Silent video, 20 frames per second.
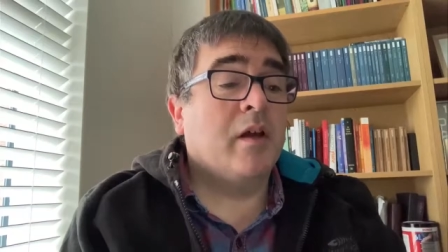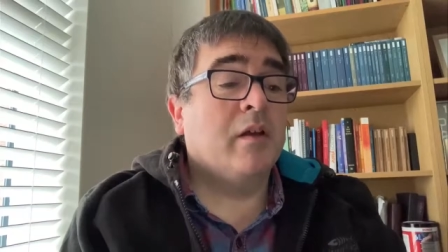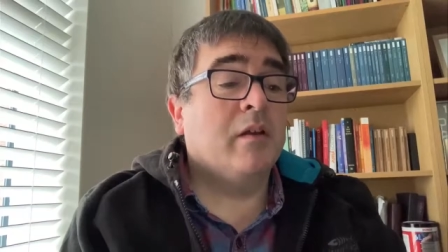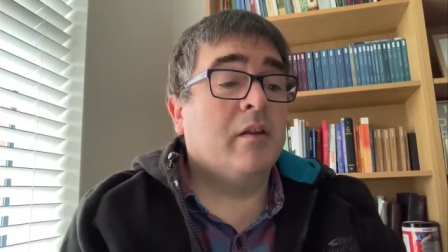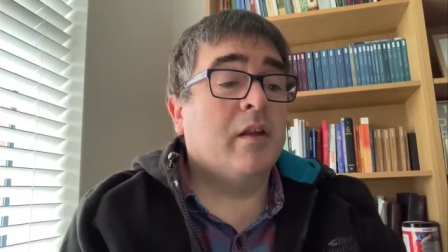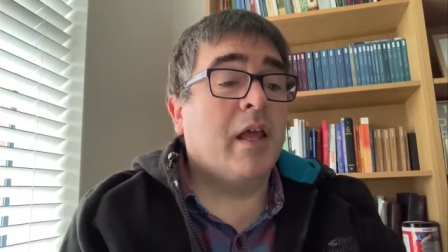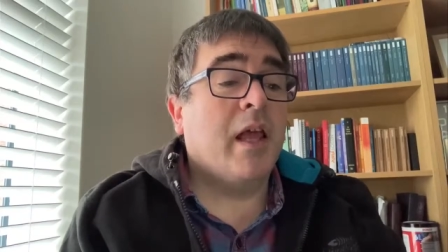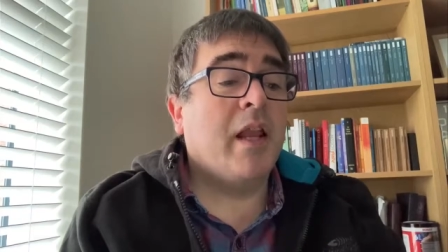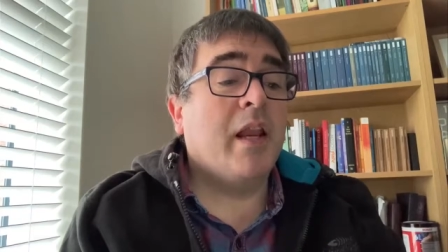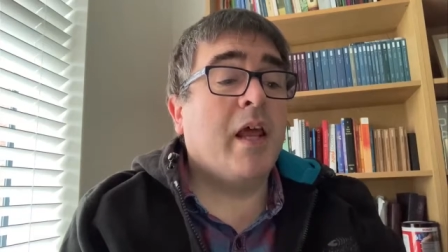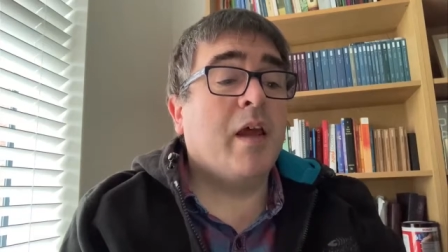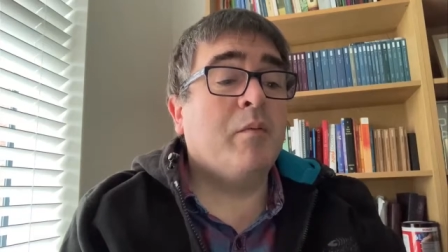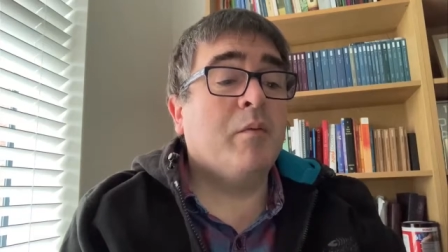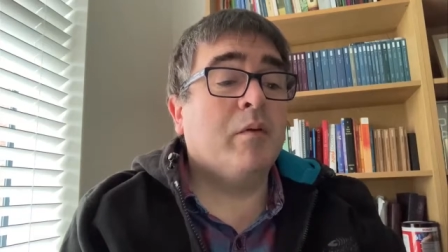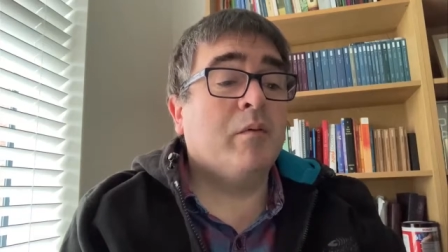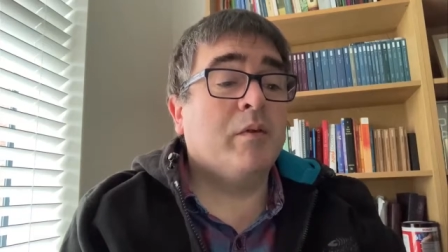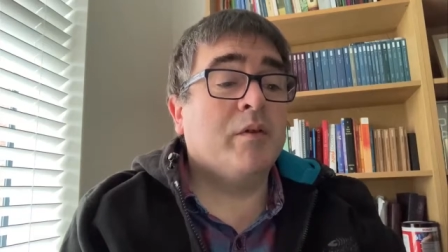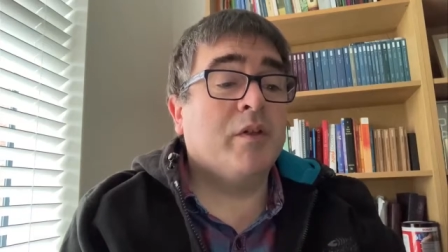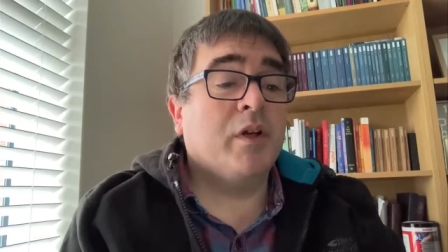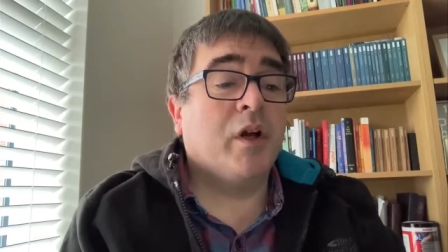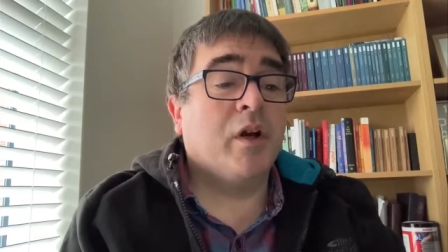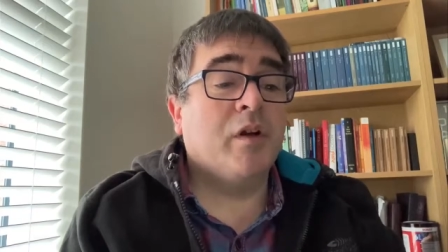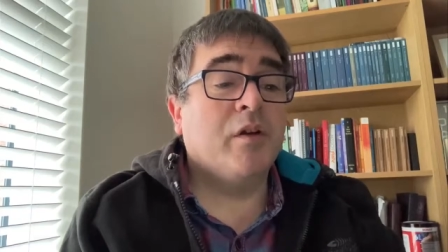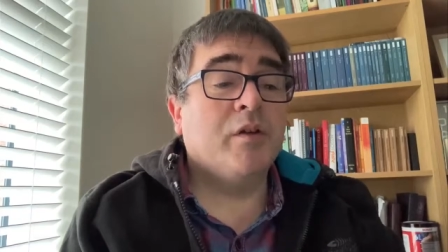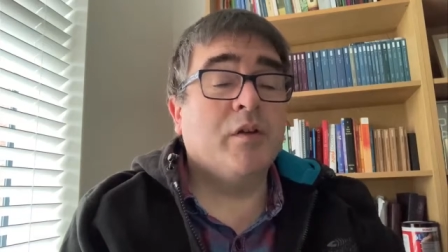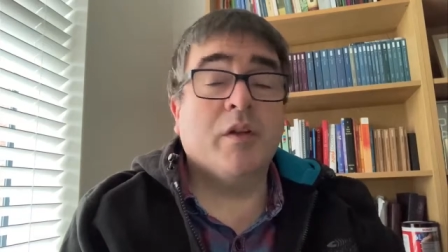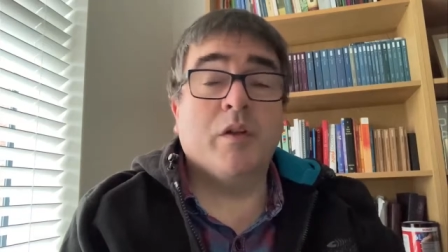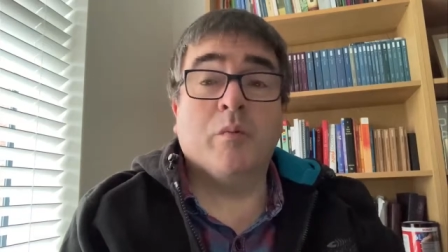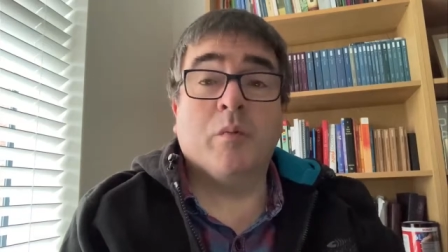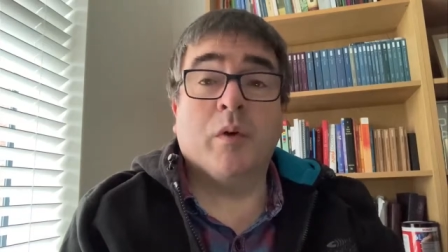Then I will return
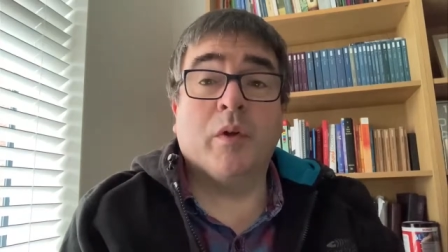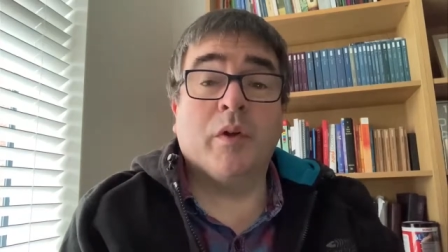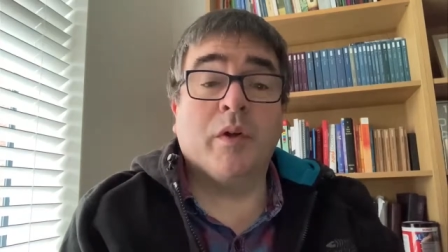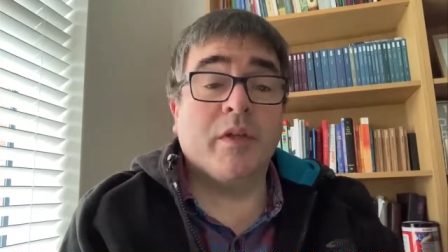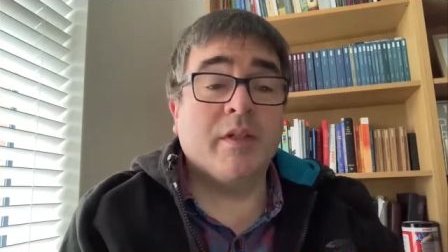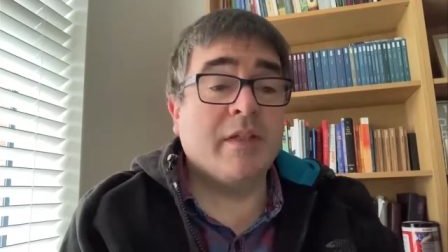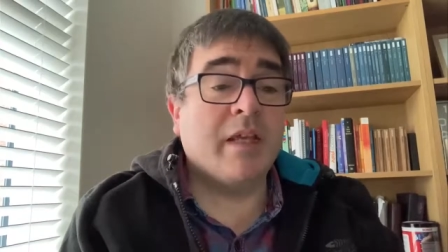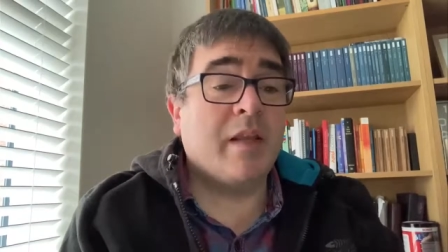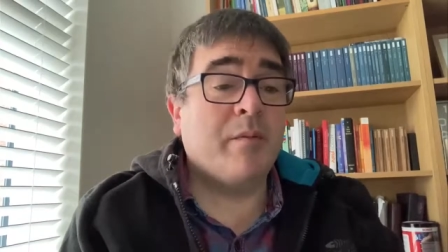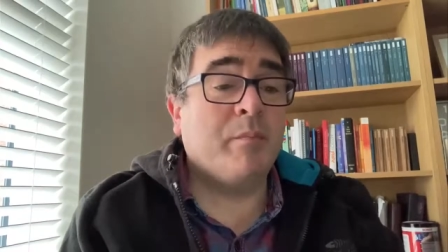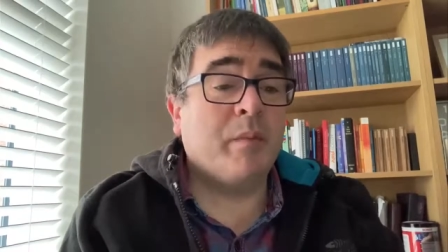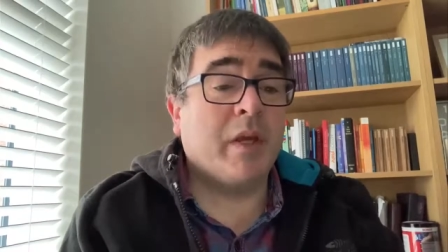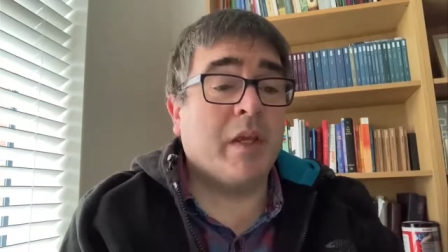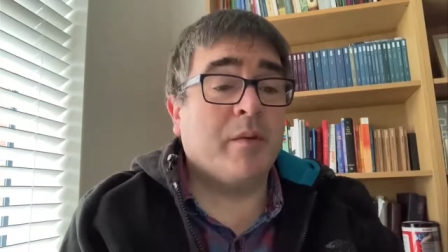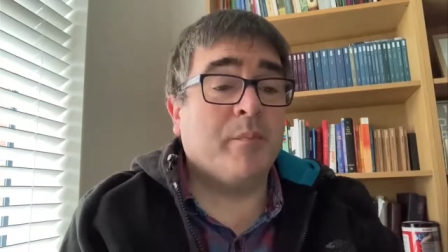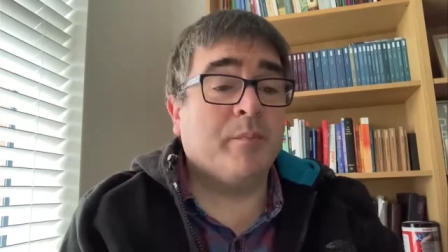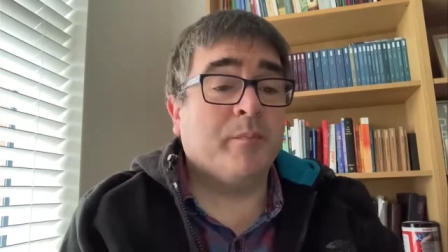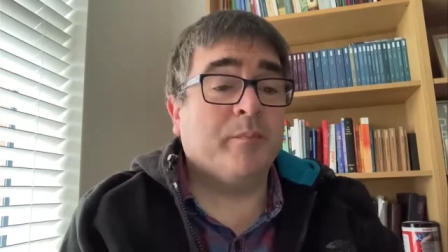to the one who sent me.